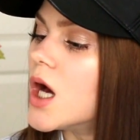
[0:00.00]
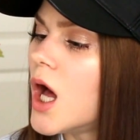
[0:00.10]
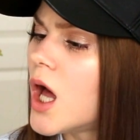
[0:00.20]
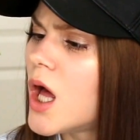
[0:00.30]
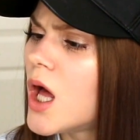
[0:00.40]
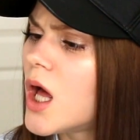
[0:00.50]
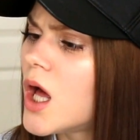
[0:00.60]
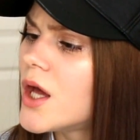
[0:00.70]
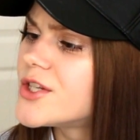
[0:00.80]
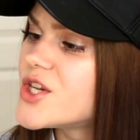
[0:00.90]

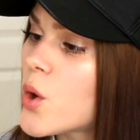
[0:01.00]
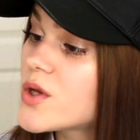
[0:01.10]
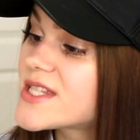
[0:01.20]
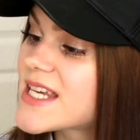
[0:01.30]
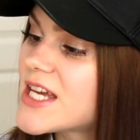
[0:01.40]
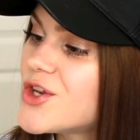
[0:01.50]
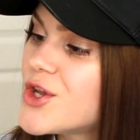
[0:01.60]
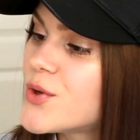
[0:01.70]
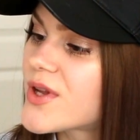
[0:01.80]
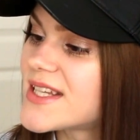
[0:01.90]
uh, Diorskin
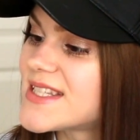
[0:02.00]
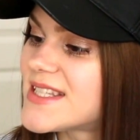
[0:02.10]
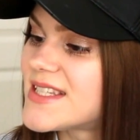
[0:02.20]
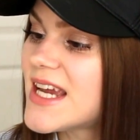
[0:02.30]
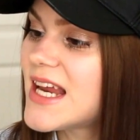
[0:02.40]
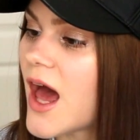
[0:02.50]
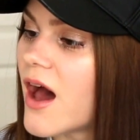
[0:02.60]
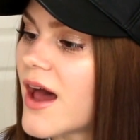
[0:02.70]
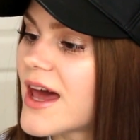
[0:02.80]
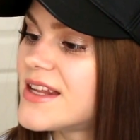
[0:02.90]
Nude Concealer
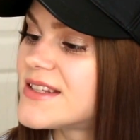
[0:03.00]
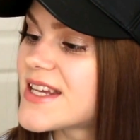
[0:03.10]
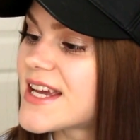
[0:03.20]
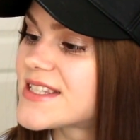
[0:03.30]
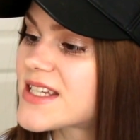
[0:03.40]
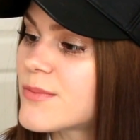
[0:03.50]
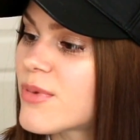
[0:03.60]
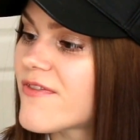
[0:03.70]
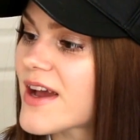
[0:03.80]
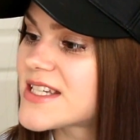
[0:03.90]
and it's a skin
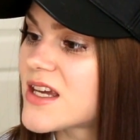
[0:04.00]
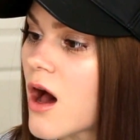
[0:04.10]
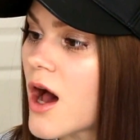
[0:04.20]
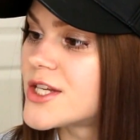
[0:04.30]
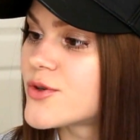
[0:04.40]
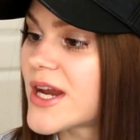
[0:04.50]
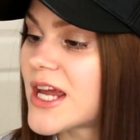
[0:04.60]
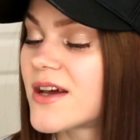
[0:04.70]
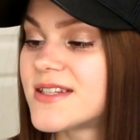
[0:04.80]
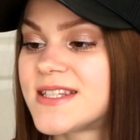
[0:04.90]
perfecting
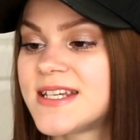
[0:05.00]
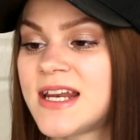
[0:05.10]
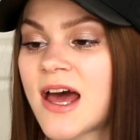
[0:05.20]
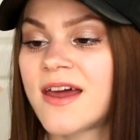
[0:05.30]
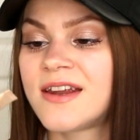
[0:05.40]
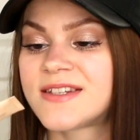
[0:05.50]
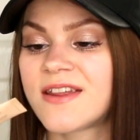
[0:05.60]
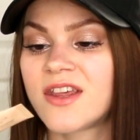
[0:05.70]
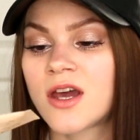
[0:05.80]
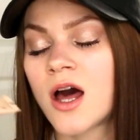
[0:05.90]
hydrating concealer and it's
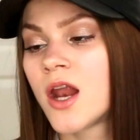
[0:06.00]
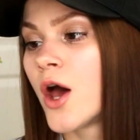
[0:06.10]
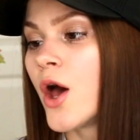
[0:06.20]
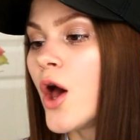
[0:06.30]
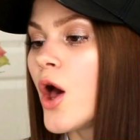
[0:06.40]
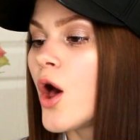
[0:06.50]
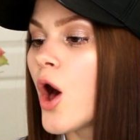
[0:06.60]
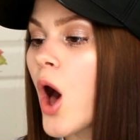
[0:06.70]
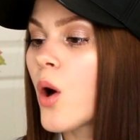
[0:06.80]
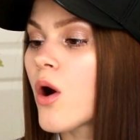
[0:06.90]
in the color
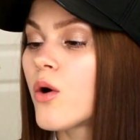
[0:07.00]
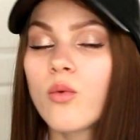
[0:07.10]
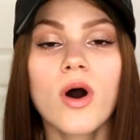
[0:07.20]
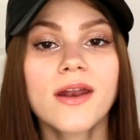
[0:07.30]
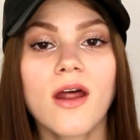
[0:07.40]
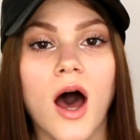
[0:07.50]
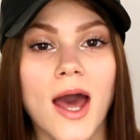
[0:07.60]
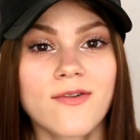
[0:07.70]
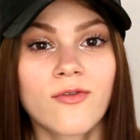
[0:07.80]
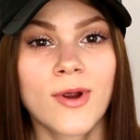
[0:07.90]
001
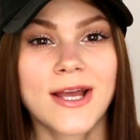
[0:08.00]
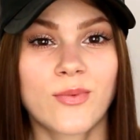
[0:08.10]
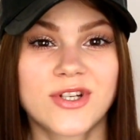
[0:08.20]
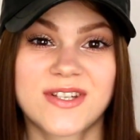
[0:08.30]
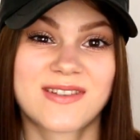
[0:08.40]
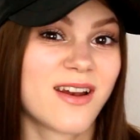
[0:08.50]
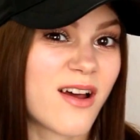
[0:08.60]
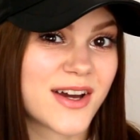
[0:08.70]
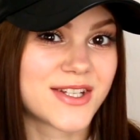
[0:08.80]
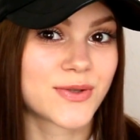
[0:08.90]
Ivory which is the
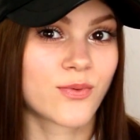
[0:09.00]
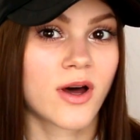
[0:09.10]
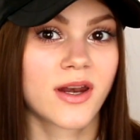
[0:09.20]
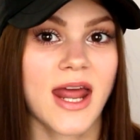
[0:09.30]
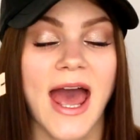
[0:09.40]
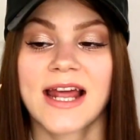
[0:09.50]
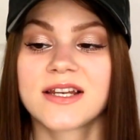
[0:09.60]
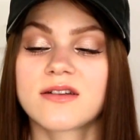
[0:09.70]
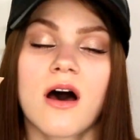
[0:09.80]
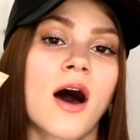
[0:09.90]
lightest one
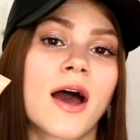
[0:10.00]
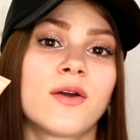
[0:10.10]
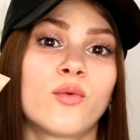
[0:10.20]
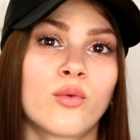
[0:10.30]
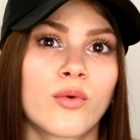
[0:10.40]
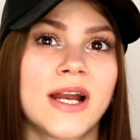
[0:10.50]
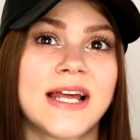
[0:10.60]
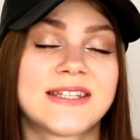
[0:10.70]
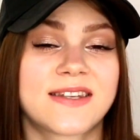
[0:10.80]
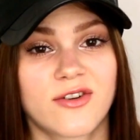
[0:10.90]
and I
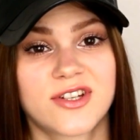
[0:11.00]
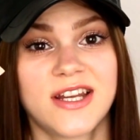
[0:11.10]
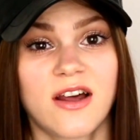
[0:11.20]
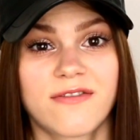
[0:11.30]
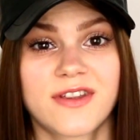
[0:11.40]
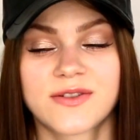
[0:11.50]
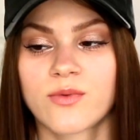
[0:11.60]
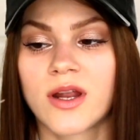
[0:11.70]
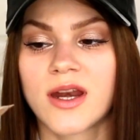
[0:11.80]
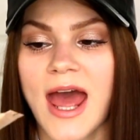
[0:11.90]
really seriously love this
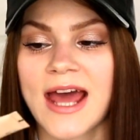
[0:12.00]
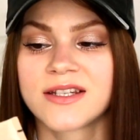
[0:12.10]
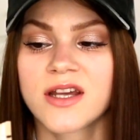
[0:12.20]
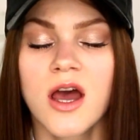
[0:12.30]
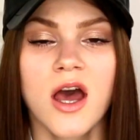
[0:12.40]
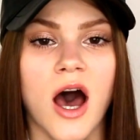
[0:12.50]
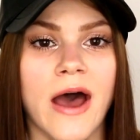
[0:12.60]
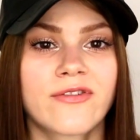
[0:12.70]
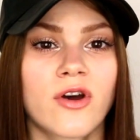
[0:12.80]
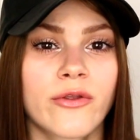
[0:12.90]
one and
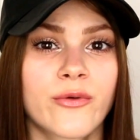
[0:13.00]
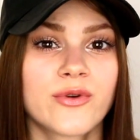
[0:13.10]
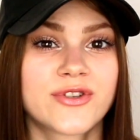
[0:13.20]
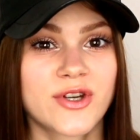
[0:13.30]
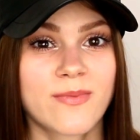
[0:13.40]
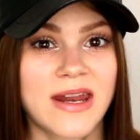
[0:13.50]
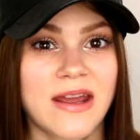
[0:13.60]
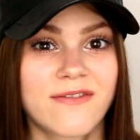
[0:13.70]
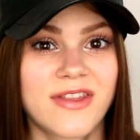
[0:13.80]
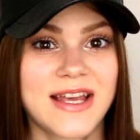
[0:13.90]
I've gone through so
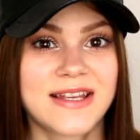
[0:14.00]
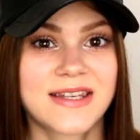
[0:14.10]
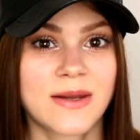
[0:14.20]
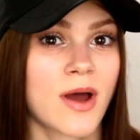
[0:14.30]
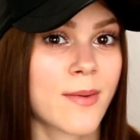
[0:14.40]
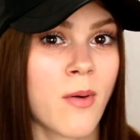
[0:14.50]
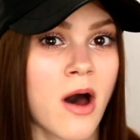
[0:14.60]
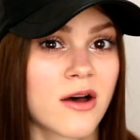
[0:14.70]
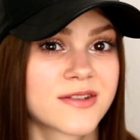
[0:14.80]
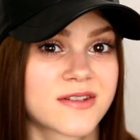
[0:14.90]
many of these in my
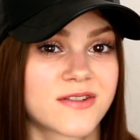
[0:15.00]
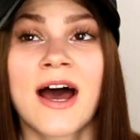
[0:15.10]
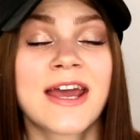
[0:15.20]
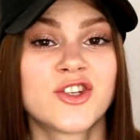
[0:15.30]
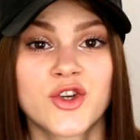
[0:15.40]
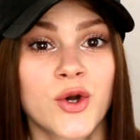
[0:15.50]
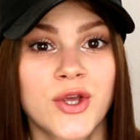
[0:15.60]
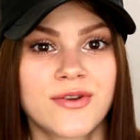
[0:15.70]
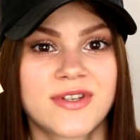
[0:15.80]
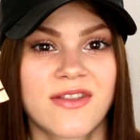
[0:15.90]
past. I
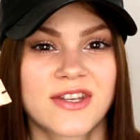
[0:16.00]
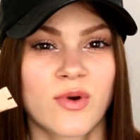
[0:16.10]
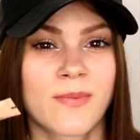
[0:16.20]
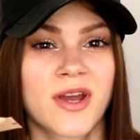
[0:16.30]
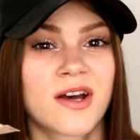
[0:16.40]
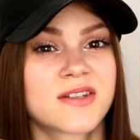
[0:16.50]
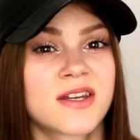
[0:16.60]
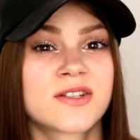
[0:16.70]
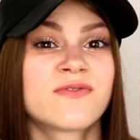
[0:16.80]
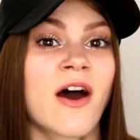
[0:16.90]
enjoy using this one because
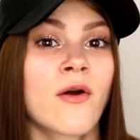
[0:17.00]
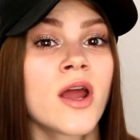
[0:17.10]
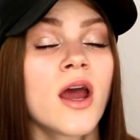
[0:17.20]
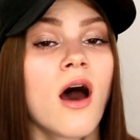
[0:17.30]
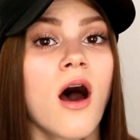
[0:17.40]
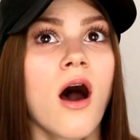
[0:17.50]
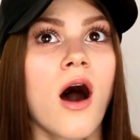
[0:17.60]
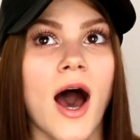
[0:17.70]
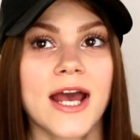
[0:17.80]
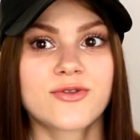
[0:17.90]
it is very
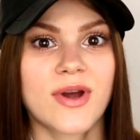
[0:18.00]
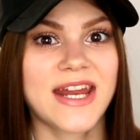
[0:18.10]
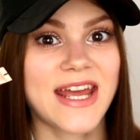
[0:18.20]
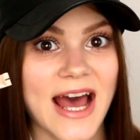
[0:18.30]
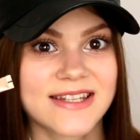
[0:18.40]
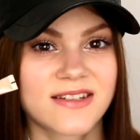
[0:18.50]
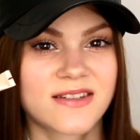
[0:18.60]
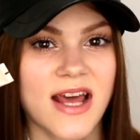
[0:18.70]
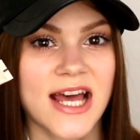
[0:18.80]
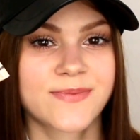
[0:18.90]
hydrating as it
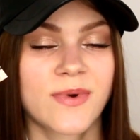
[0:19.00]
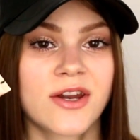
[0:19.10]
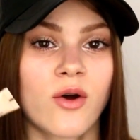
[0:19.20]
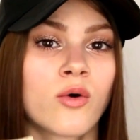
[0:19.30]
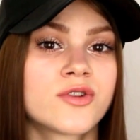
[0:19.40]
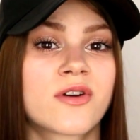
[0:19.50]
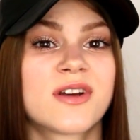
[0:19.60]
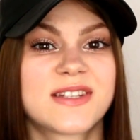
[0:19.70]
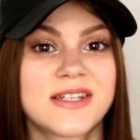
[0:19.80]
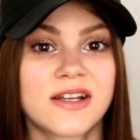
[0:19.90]
says, but it also
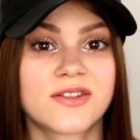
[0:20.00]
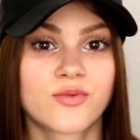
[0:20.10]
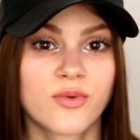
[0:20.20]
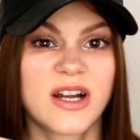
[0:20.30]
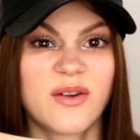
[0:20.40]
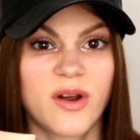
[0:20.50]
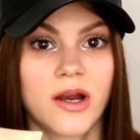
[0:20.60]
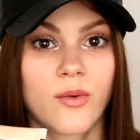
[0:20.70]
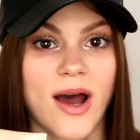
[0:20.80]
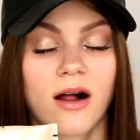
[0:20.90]
conceals really,
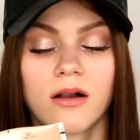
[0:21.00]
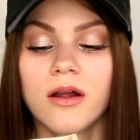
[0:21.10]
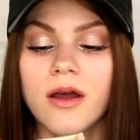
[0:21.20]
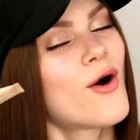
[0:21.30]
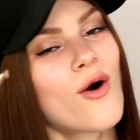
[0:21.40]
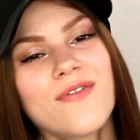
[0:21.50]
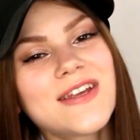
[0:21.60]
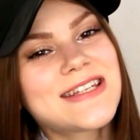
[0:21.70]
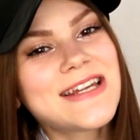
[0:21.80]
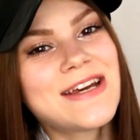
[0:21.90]
really well.
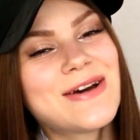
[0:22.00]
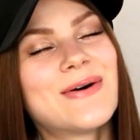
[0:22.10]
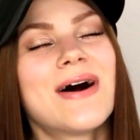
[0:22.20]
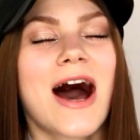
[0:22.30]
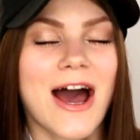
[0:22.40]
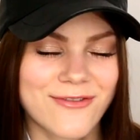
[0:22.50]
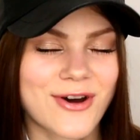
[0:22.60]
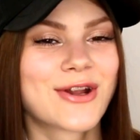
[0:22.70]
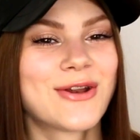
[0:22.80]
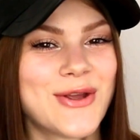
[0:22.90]
Obviously, I've
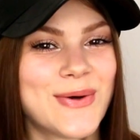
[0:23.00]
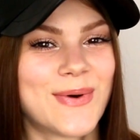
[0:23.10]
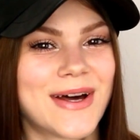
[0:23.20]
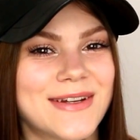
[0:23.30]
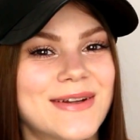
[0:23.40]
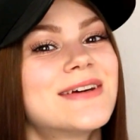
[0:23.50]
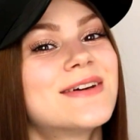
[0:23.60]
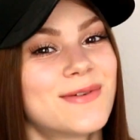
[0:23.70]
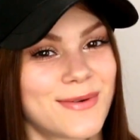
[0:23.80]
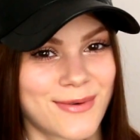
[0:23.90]
got a new one
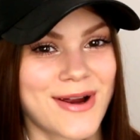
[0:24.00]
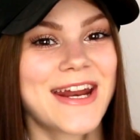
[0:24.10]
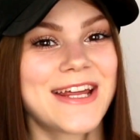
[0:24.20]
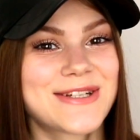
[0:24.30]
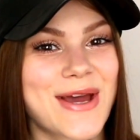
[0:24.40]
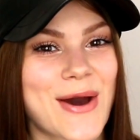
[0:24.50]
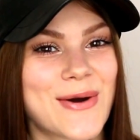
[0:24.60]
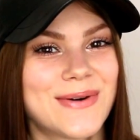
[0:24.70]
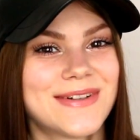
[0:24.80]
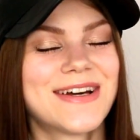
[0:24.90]
ready to
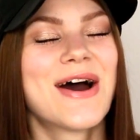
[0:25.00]
go.